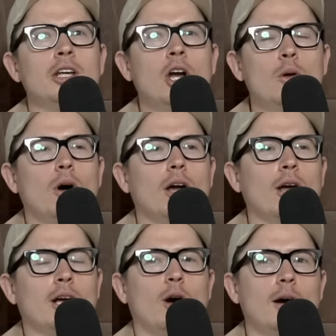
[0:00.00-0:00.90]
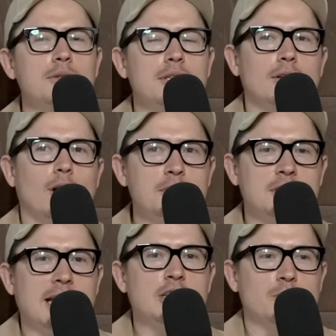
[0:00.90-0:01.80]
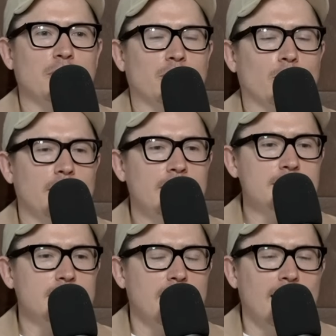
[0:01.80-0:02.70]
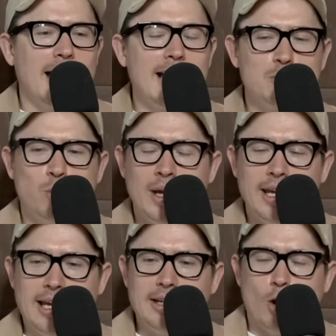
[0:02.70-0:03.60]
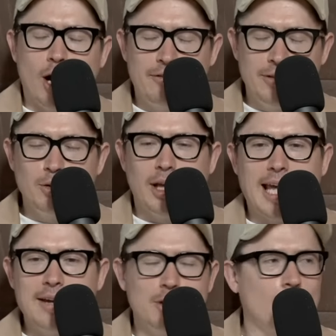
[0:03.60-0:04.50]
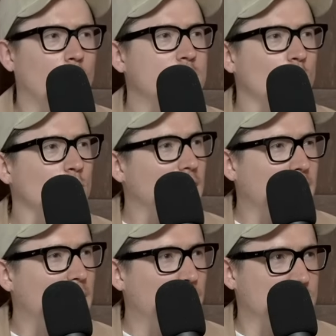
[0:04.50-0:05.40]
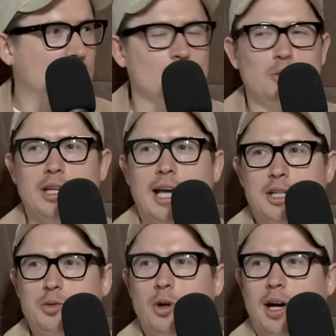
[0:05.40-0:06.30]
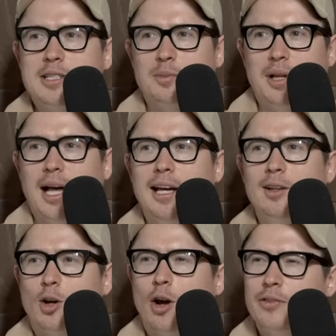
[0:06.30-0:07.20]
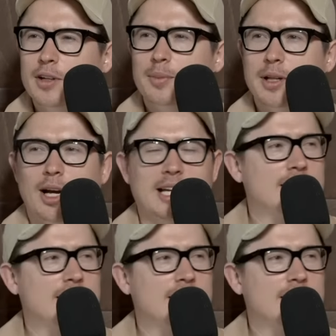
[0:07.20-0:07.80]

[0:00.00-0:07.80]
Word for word: do you know? What like I was a, I was a teacher before this. It's weird. I feel like even though I don't really have that much to do with the actual guys that play, like I feel a bit like a